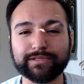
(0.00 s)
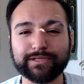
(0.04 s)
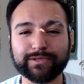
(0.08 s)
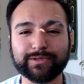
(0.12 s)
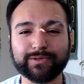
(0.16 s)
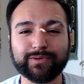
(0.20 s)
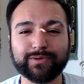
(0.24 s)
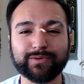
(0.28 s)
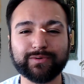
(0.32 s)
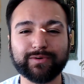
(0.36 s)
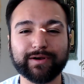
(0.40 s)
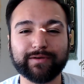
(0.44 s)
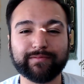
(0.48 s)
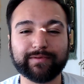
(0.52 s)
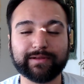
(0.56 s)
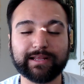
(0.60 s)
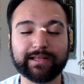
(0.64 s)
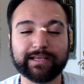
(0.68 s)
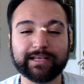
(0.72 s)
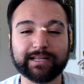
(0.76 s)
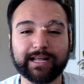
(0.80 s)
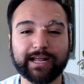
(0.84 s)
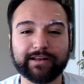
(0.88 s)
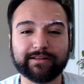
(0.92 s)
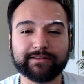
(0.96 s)
cool. I'm really
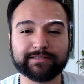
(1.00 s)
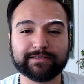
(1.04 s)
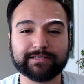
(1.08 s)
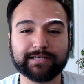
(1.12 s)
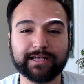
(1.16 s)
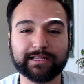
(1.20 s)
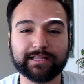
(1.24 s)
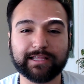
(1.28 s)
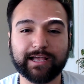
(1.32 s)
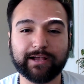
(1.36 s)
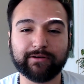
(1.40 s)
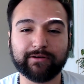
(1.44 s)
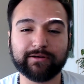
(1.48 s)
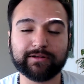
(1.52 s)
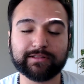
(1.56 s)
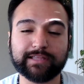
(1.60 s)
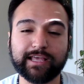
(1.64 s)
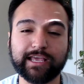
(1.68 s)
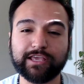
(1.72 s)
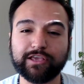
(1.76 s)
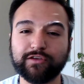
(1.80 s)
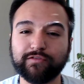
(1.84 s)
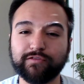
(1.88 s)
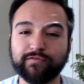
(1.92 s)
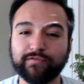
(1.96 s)
glad you said that," or
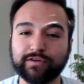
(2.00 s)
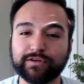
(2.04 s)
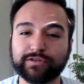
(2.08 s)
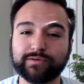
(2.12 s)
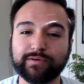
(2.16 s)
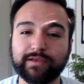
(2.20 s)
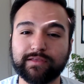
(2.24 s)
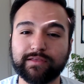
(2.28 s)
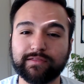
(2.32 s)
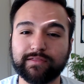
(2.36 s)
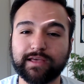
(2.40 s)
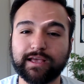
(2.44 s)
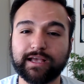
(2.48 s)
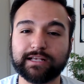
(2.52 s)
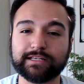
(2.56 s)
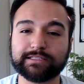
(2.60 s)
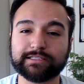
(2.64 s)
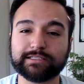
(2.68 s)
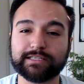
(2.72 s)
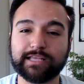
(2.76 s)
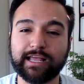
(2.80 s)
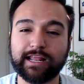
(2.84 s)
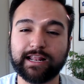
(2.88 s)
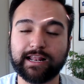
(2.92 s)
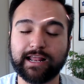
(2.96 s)
"Thank you for doing this,"
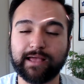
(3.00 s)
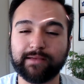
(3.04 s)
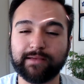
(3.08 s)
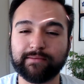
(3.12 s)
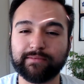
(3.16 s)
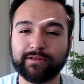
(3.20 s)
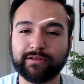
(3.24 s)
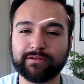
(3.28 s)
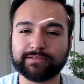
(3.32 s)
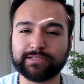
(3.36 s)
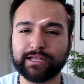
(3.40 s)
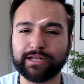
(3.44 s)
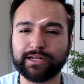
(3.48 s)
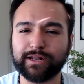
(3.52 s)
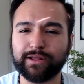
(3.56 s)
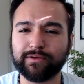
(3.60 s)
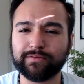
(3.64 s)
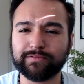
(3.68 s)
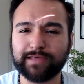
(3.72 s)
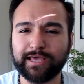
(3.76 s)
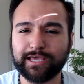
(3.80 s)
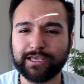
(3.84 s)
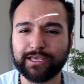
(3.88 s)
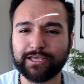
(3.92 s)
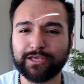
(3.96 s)
and I say, "No,
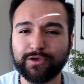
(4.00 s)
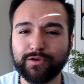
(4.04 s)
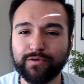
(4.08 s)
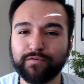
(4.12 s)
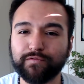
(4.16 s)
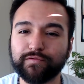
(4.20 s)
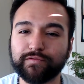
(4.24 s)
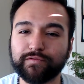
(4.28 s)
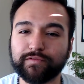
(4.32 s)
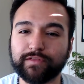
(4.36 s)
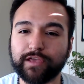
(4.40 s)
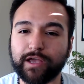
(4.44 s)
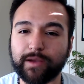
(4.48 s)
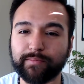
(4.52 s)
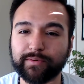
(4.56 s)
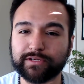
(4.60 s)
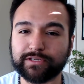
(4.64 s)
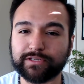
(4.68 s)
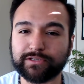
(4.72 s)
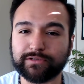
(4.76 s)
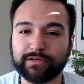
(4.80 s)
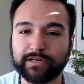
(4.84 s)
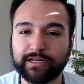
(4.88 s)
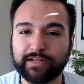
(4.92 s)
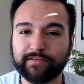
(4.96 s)
thank you for the
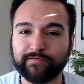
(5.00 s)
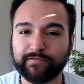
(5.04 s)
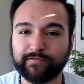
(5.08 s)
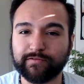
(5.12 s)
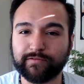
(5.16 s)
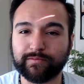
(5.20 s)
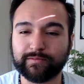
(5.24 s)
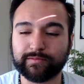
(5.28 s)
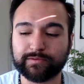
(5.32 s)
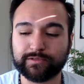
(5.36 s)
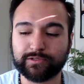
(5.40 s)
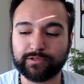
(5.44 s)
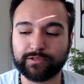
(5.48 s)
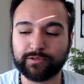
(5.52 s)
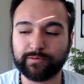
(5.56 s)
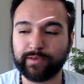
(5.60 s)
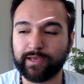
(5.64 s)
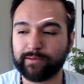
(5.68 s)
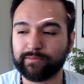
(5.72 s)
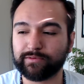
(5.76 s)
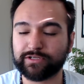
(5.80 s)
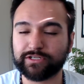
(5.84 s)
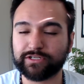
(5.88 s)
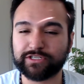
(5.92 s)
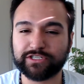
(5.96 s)
opportunity to be
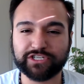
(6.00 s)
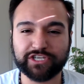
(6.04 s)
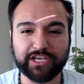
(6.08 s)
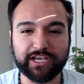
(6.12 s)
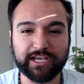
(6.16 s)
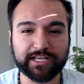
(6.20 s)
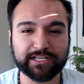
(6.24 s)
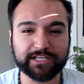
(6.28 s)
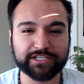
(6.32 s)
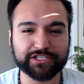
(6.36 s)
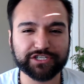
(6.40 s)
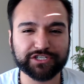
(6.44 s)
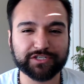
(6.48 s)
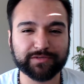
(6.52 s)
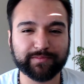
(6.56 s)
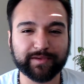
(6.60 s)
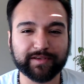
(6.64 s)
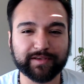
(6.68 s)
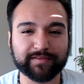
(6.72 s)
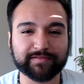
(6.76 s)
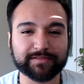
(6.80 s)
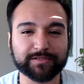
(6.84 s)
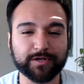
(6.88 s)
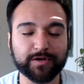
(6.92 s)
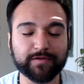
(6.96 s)
able to teach and to be
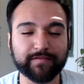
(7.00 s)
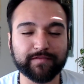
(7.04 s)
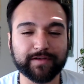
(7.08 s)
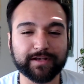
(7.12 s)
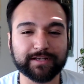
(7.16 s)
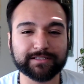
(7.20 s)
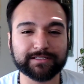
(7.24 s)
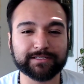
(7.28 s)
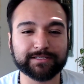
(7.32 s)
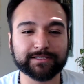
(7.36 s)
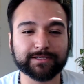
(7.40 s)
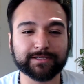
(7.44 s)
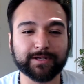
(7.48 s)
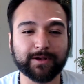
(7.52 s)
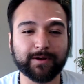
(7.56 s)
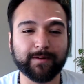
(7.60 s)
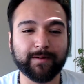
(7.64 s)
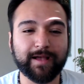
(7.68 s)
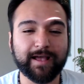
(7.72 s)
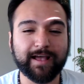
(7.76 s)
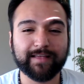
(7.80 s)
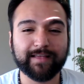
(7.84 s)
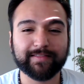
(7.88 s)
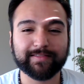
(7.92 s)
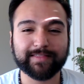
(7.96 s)
of service." And so
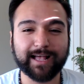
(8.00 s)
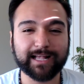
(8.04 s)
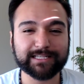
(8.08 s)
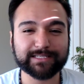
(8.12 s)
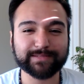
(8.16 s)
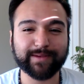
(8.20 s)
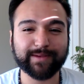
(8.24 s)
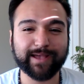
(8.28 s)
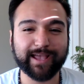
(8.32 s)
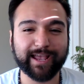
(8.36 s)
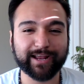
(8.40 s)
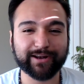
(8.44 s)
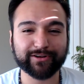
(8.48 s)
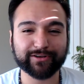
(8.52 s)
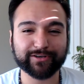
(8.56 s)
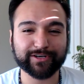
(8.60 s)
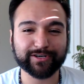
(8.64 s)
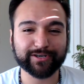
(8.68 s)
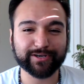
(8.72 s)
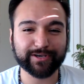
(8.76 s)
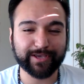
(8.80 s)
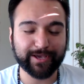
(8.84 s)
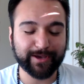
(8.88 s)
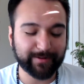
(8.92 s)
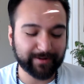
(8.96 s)
that's my inner
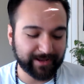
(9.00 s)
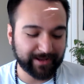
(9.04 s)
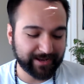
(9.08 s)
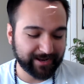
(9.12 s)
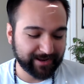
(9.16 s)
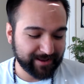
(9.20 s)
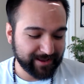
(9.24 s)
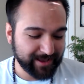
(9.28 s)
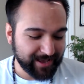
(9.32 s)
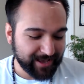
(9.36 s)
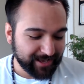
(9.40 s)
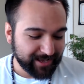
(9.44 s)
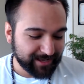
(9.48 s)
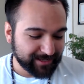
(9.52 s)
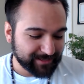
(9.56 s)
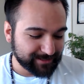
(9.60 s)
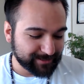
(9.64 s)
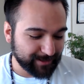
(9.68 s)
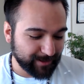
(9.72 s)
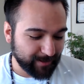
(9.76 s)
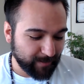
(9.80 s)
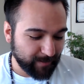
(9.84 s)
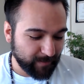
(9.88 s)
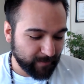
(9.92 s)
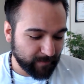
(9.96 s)
Coyote.
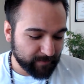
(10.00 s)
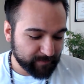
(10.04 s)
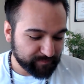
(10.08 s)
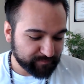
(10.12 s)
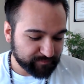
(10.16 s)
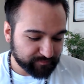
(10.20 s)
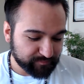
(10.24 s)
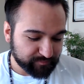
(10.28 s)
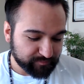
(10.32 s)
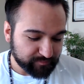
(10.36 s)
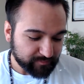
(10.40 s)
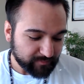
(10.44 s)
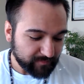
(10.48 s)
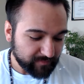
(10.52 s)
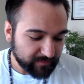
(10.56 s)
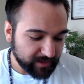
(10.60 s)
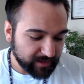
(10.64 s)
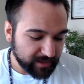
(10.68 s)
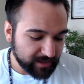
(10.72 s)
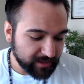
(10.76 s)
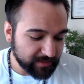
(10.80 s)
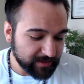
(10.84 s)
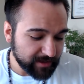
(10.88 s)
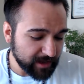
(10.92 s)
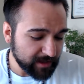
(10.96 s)
So
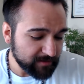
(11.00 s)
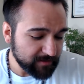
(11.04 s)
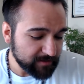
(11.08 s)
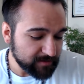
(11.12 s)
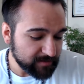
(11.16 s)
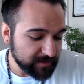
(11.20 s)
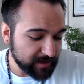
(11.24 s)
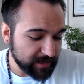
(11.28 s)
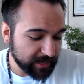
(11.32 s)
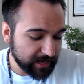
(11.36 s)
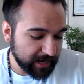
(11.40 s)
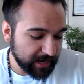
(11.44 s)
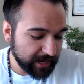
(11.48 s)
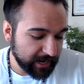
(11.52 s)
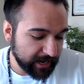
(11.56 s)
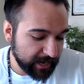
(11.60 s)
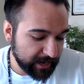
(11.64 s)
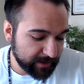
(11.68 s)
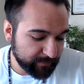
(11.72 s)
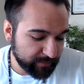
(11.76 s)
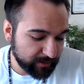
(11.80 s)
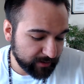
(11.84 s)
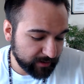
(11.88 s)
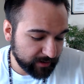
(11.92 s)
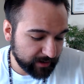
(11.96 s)
the other thing
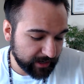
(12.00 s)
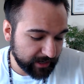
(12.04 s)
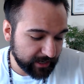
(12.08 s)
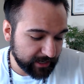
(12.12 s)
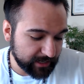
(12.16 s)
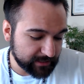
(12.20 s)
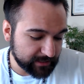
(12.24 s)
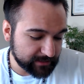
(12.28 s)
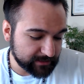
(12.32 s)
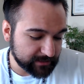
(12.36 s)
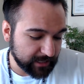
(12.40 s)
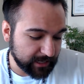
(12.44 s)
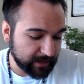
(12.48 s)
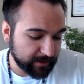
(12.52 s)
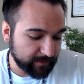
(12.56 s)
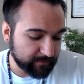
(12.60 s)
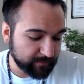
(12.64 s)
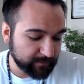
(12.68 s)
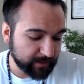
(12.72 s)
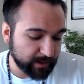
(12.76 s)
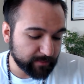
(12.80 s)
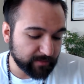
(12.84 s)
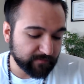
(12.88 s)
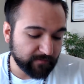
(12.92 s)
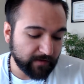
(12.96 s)
I put is
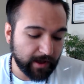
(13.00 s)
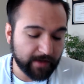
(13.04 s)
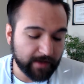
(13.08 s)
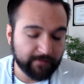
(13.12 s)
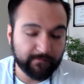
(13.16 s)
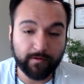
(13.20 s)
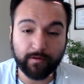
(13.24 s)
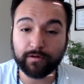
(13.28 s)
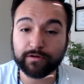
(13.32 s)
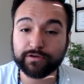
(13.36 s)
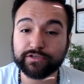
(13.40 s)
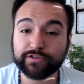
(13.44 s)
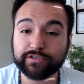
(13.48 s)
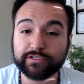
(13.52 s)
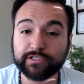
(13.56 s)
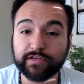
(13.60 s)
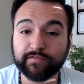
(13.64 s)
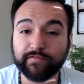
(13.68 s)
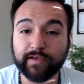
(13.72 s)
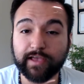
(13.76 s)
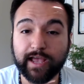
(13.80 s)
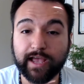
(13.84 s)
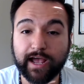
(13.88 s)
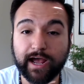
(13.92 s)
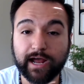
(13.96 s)
number five: hold
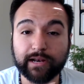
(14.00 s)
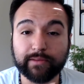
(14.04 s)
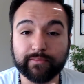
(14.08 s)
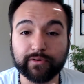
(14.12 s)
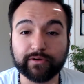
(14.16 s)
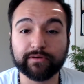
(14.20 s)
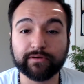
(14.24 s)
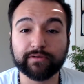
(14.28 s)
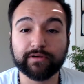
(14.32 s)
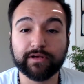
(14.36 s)
yourself accountable.